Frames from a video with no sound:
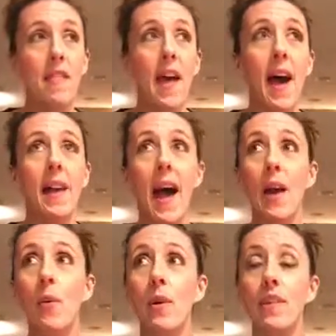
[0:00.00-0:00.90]
that
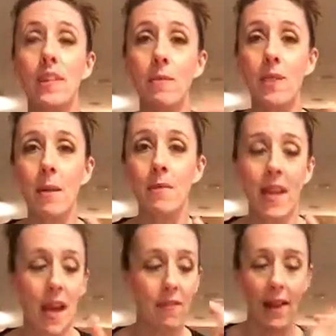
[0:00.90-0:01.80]
I would sometimes
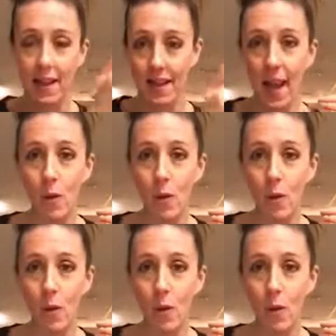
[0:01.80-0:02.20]
have like an